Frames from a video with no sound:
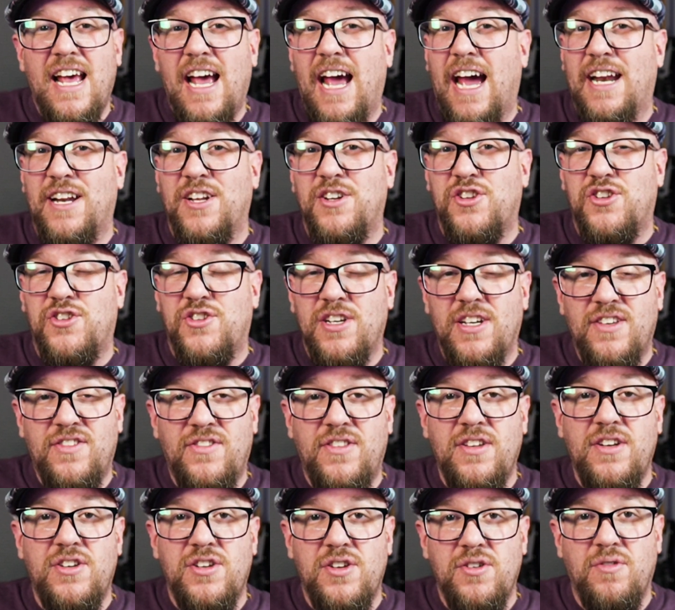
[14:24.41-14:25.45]
And it's
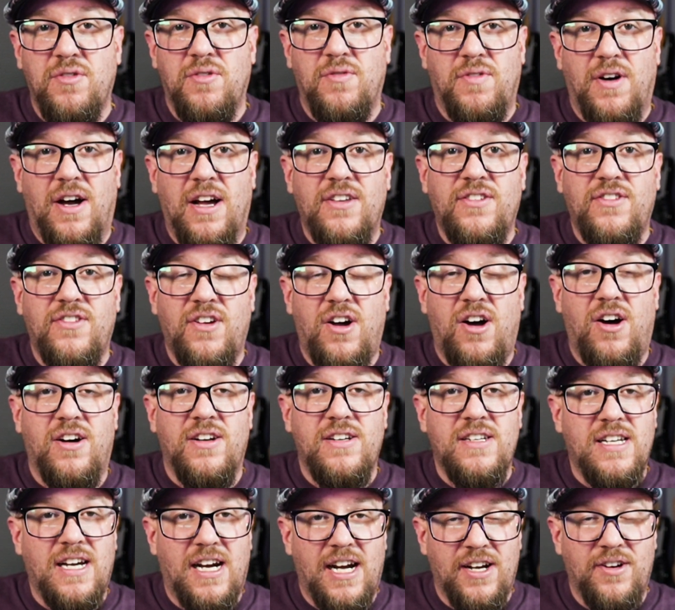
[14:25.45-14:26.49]
just the two of us
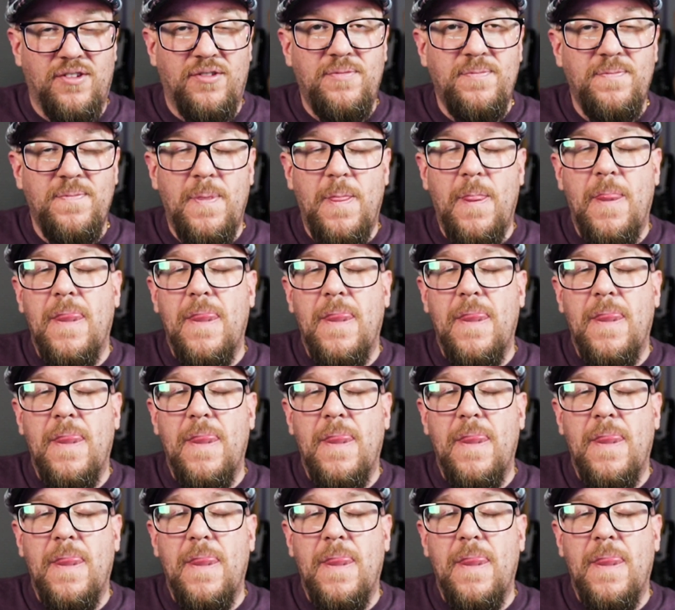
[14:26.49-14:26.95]
on title.